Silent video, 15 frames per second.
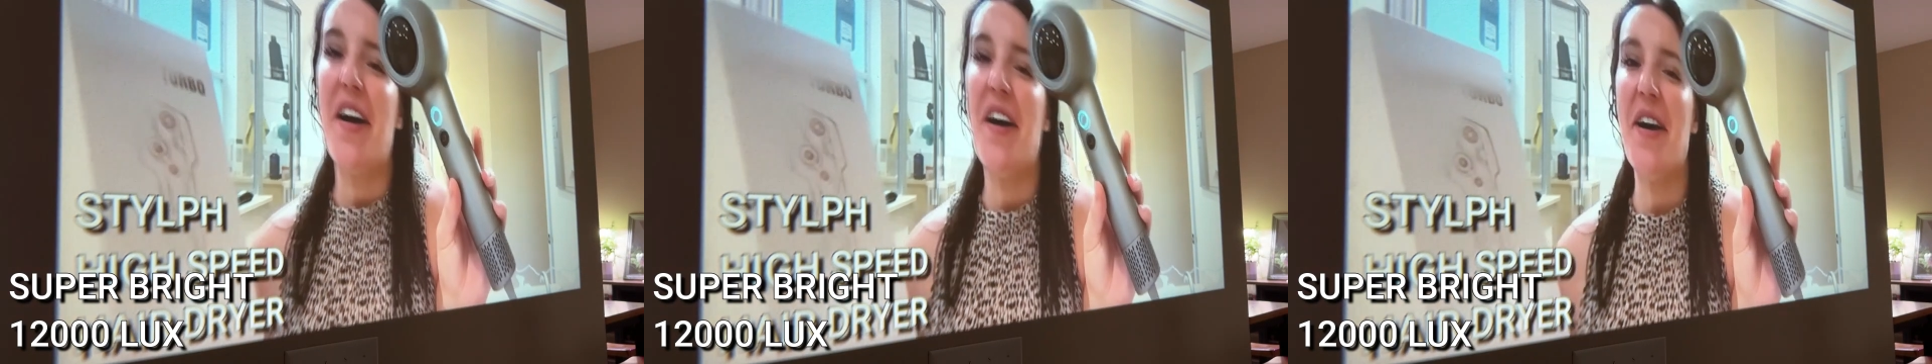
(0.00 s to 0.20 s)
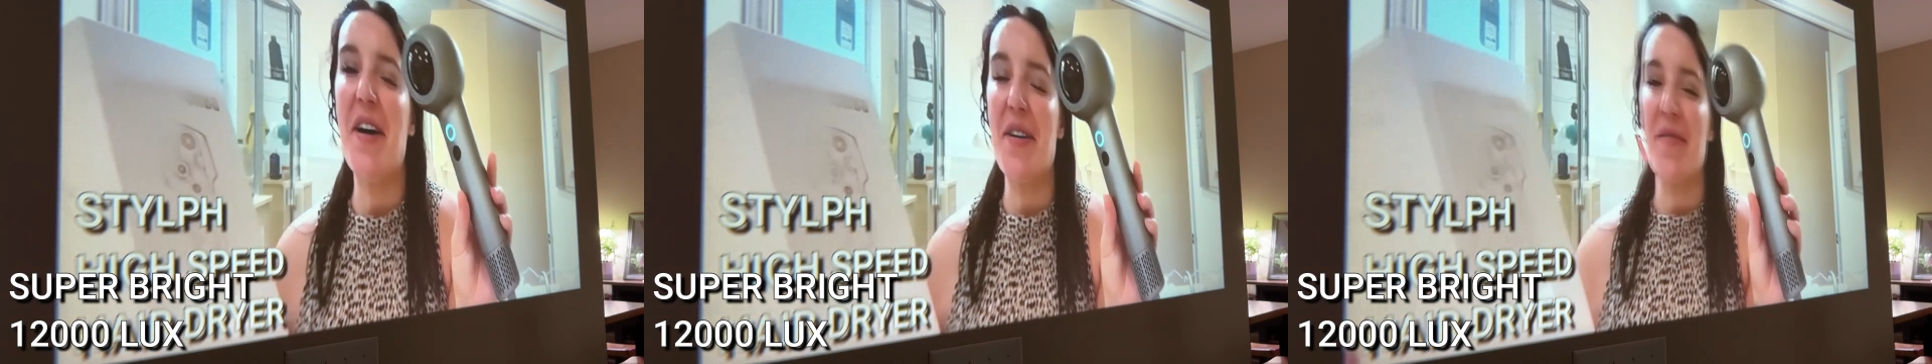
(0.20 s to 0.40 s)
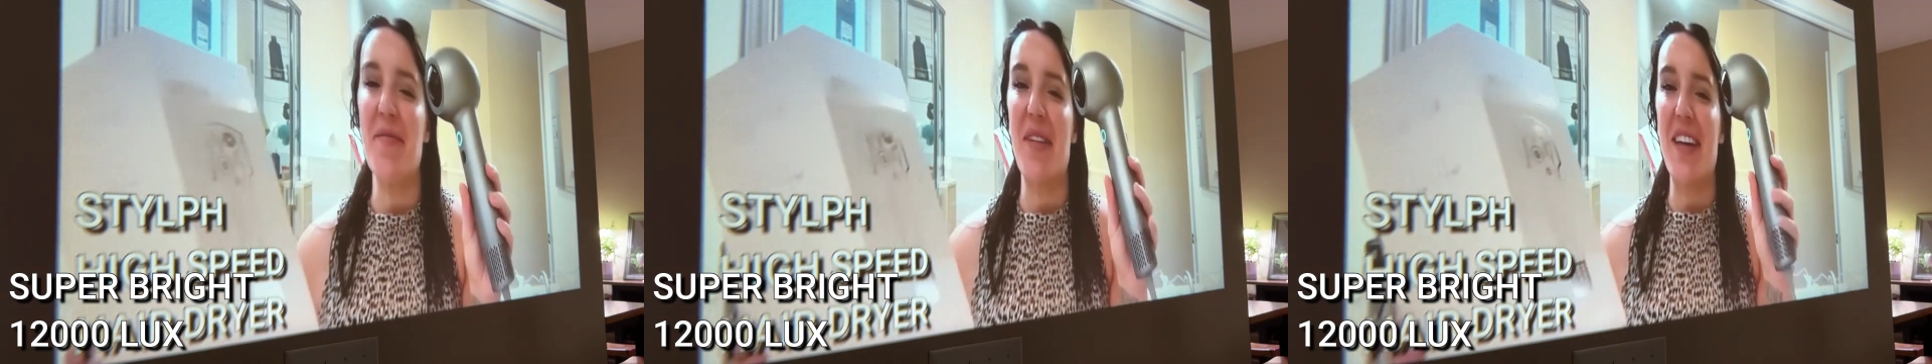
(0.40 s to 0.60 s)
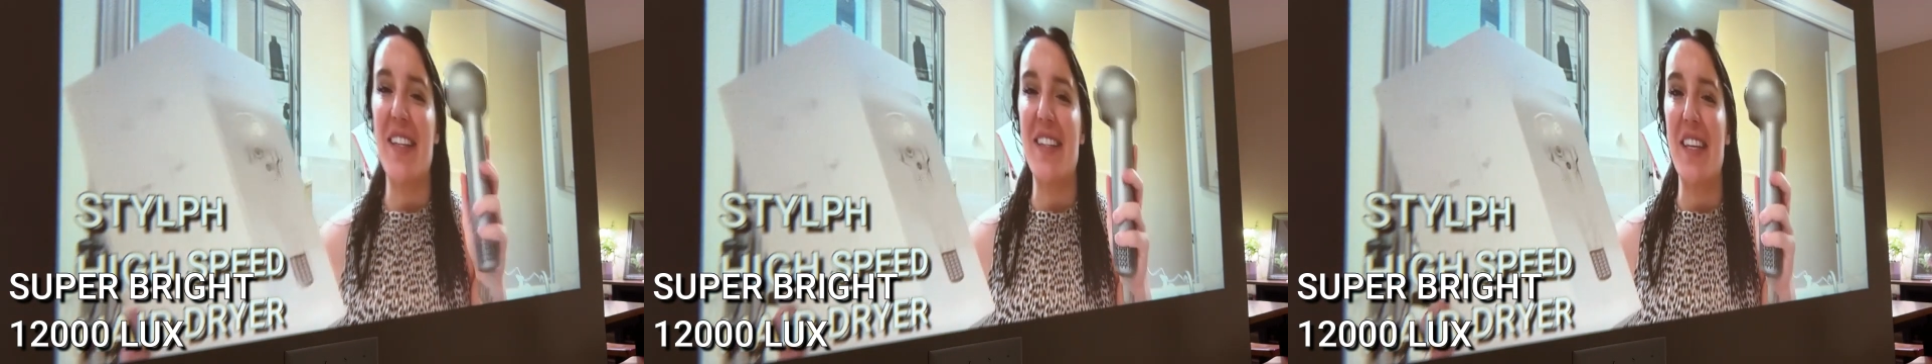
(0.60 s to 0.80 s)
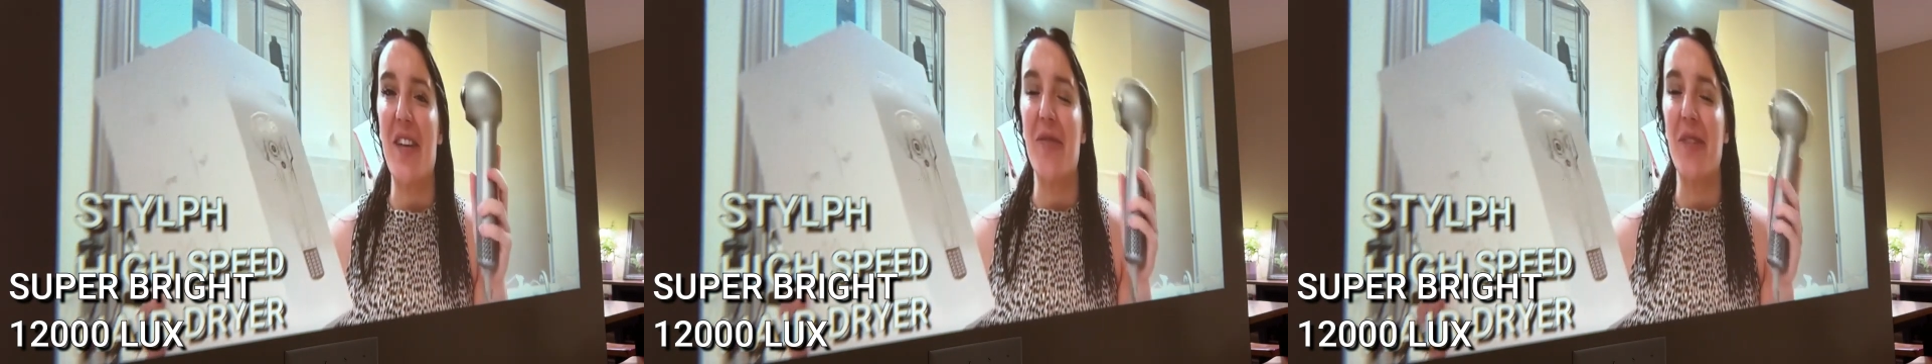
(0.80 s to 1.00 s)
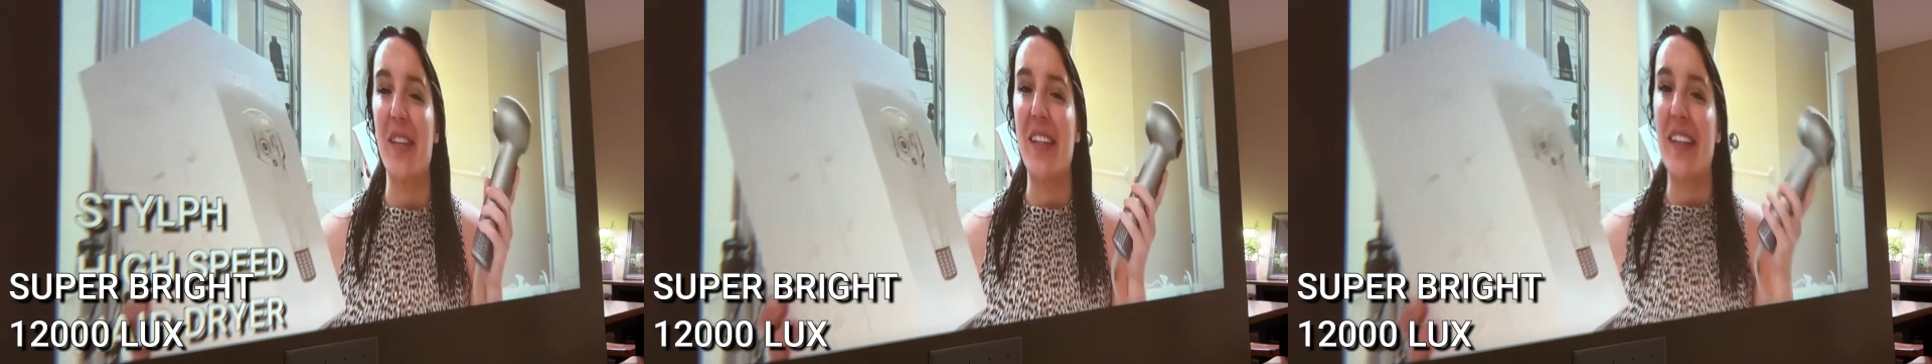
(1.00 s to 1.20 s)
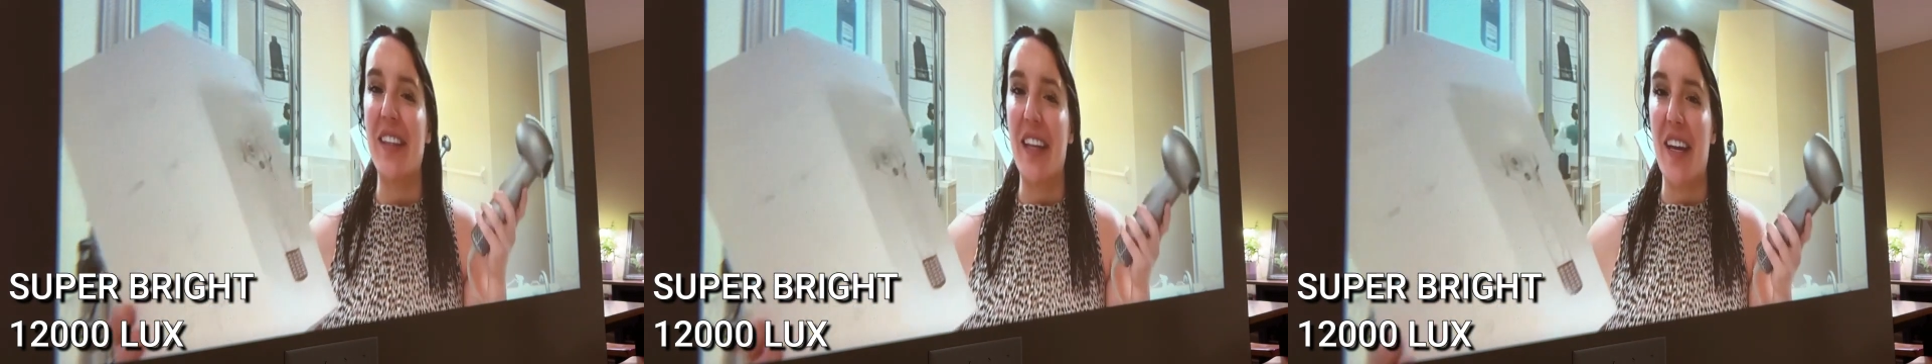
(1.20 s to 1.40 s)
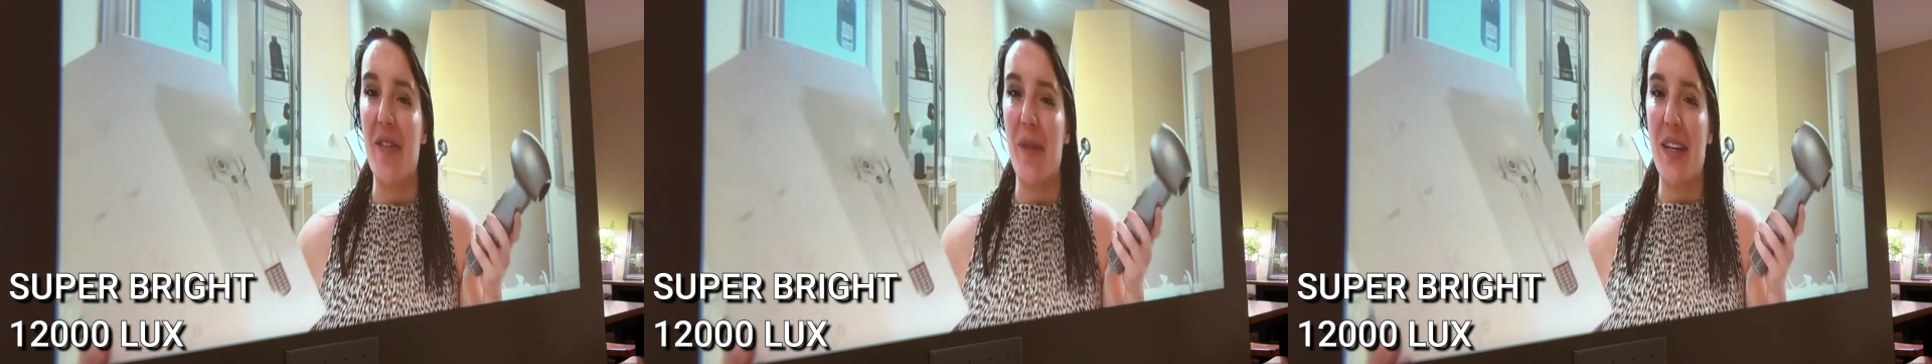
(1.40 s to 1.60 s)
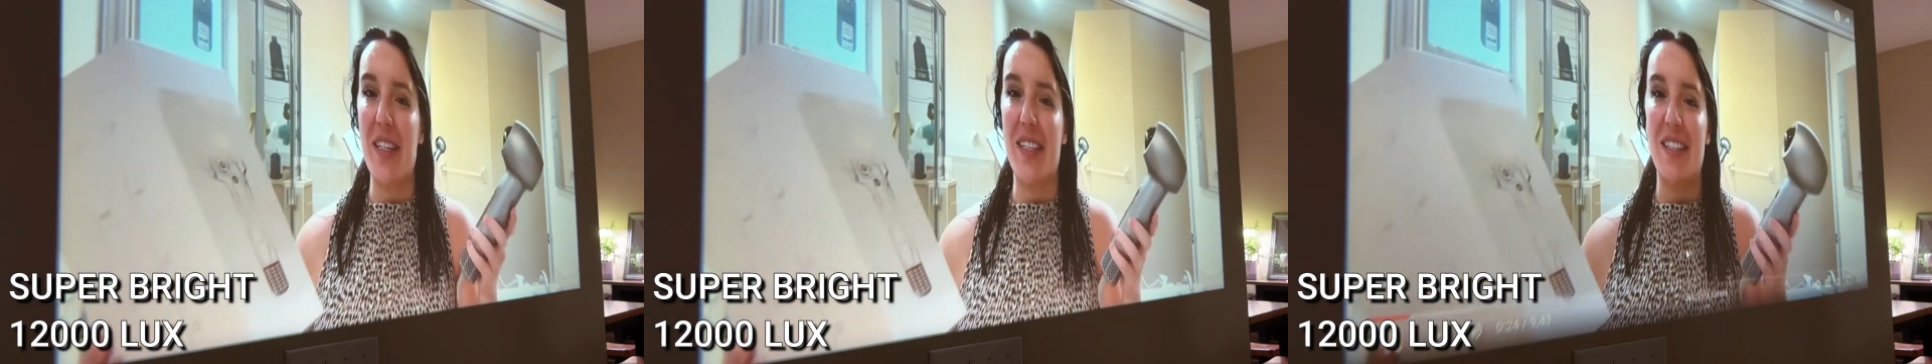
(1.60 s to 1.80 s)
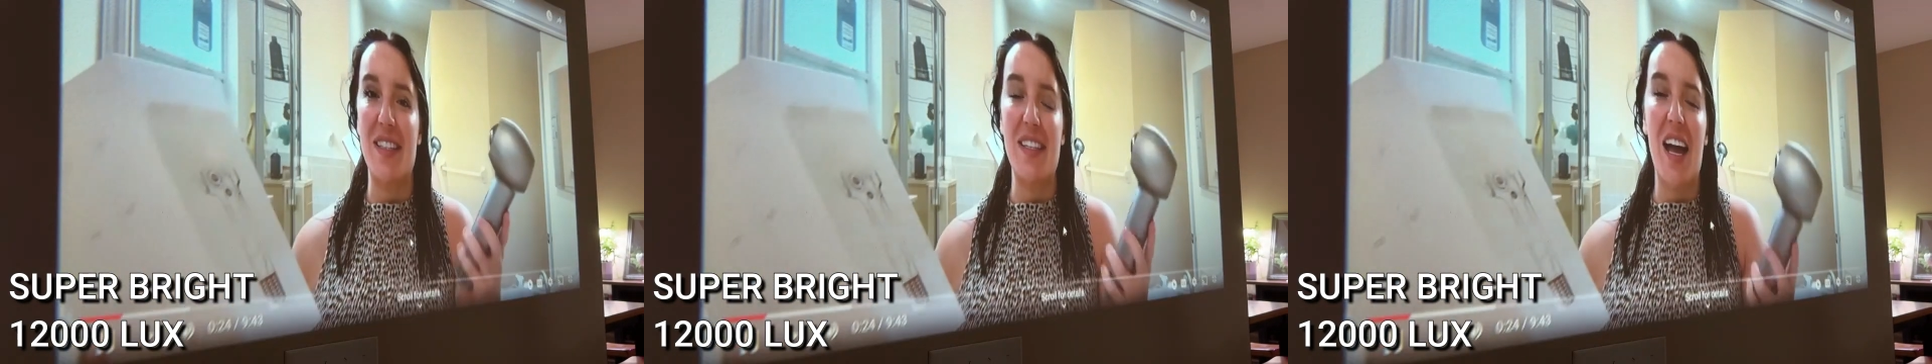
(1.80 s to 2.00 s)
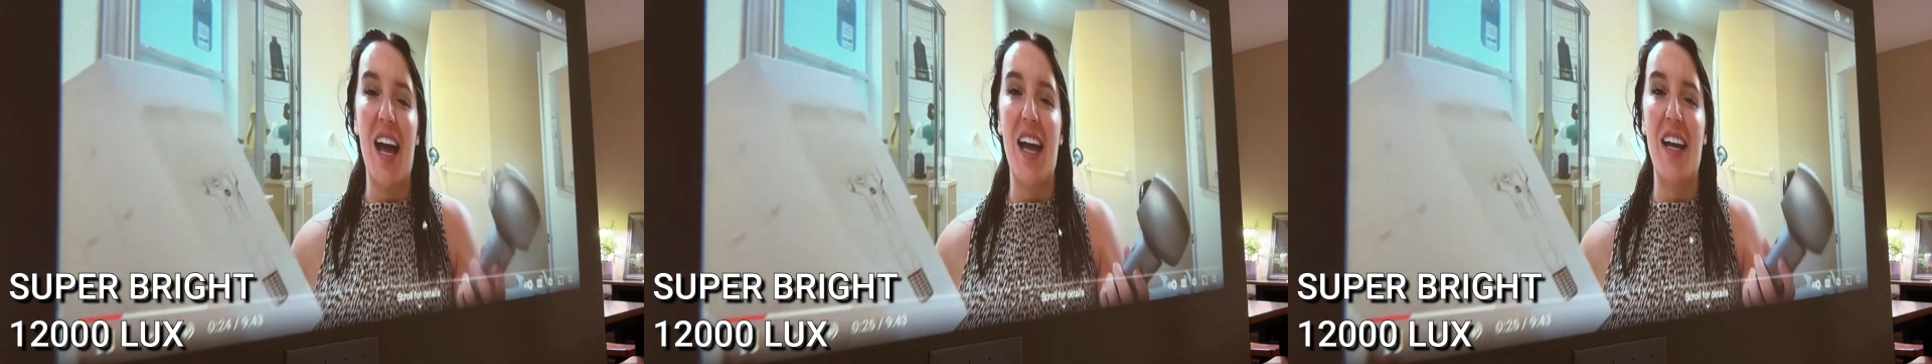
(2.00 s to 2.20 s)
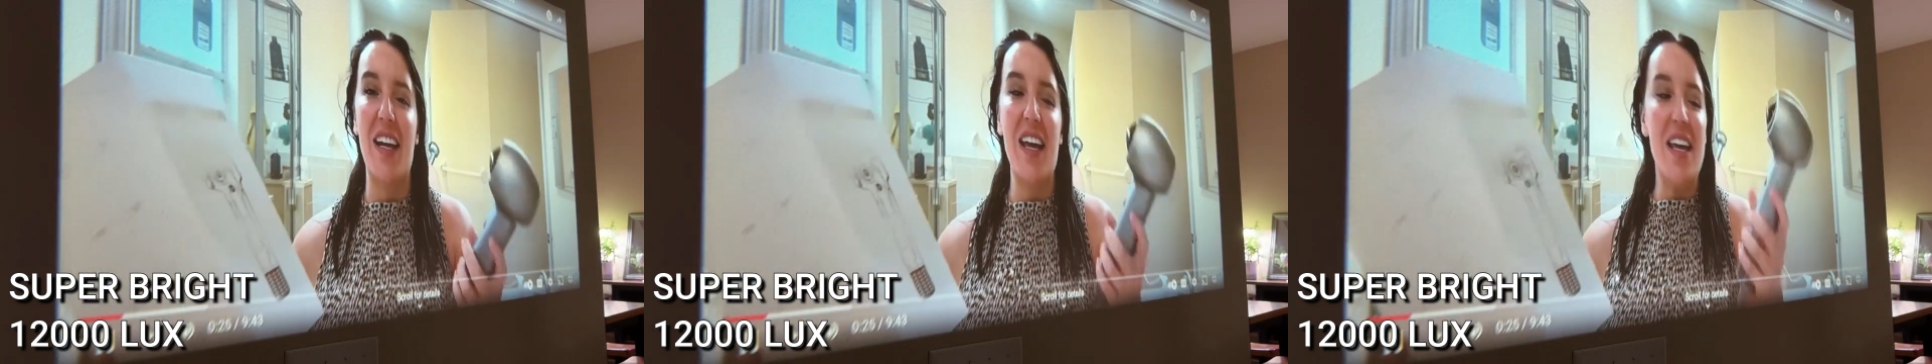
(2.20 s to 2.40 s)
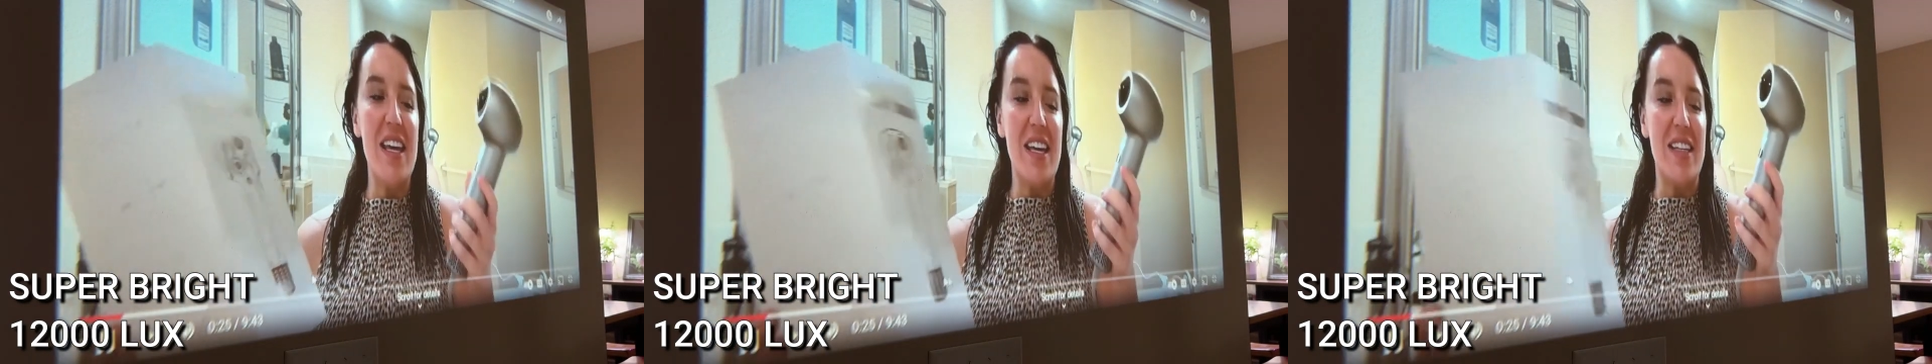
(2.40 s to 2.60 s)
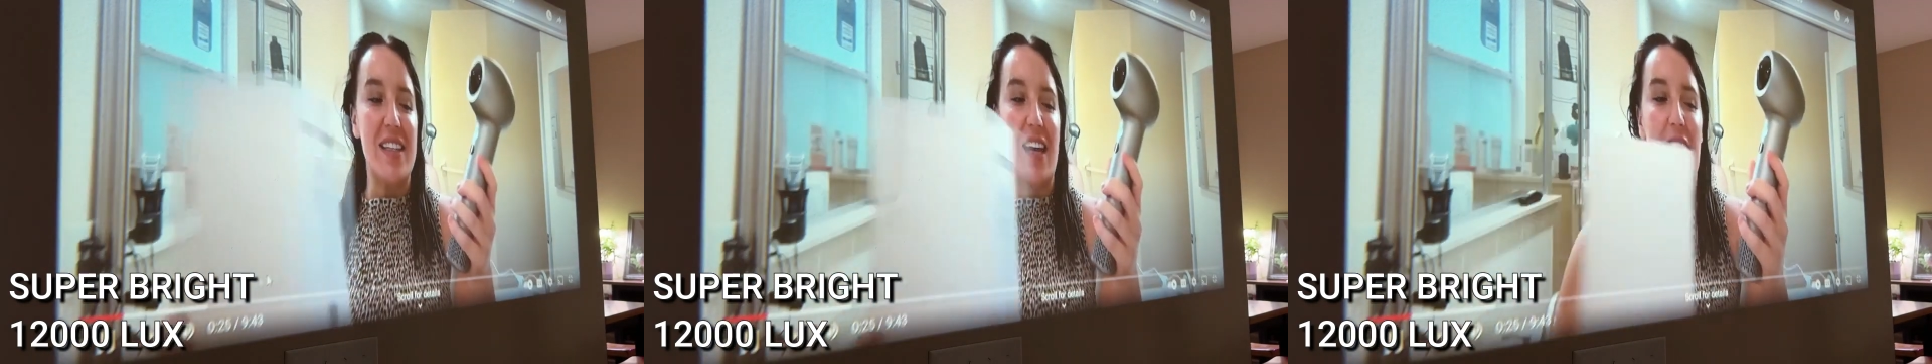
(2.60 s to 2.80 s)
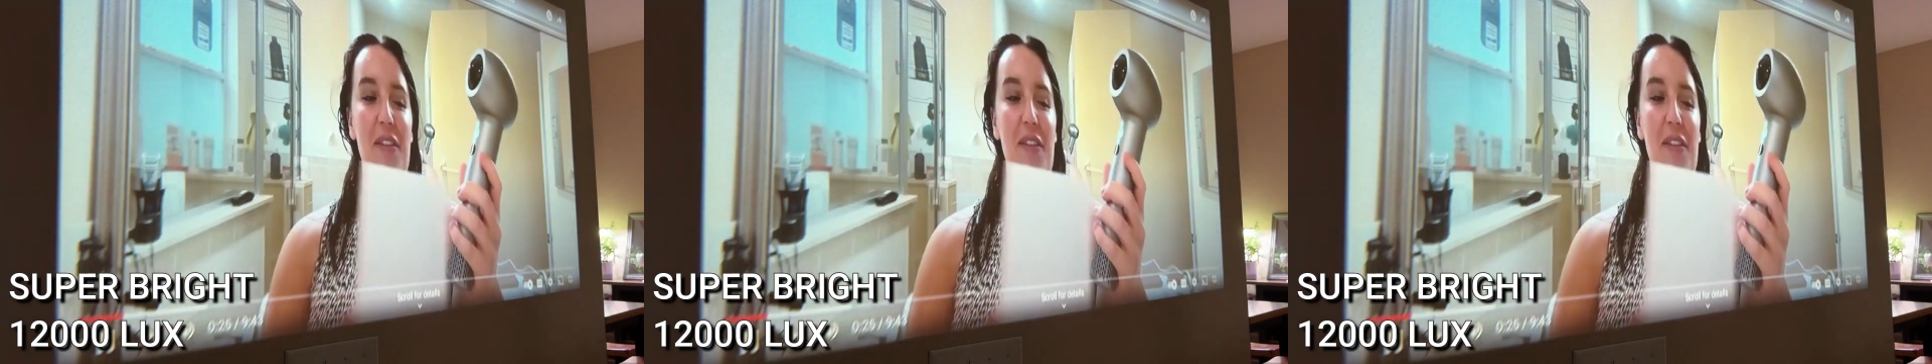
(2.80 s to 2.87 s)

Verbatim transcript: That's what I'm using today over here, just quickly